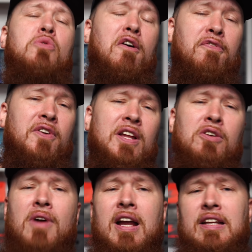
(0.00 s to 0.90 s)
you are
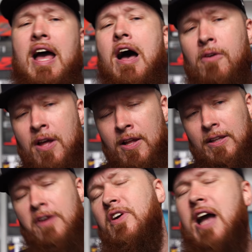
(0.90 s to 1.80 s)
feeling right now
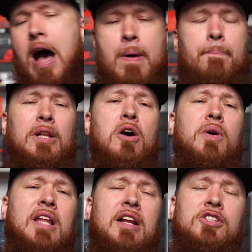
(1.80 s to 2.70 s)
leave a comment below
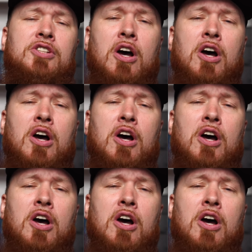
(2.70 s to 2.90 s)
and let us